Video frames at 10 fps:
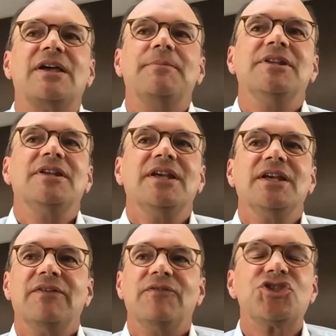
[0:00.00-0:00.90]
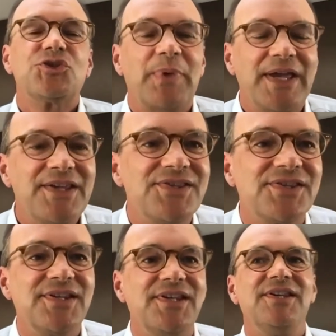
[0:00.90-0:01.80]
I mean, the
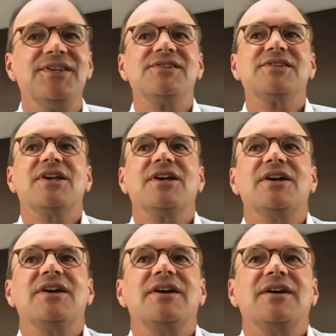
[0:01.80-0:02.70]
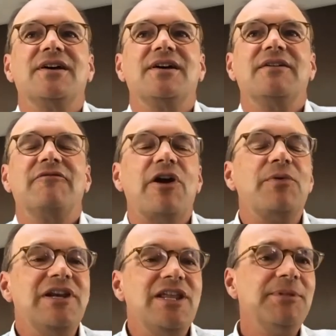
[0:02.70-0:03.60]
space is very
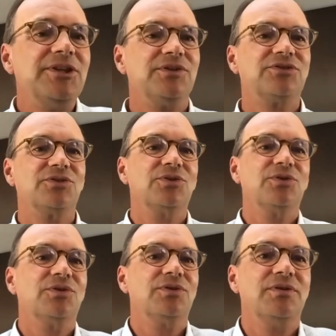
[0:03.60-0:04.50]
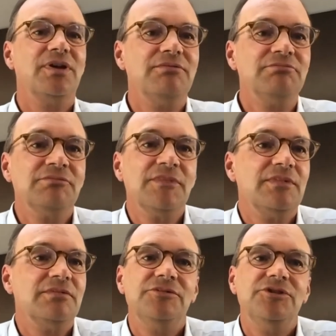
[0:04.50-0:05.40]
limited, so
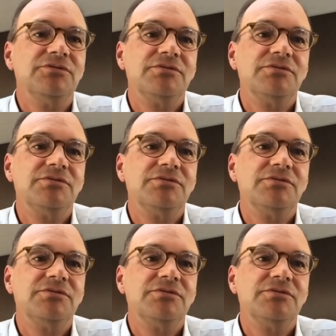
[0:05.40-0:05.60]
you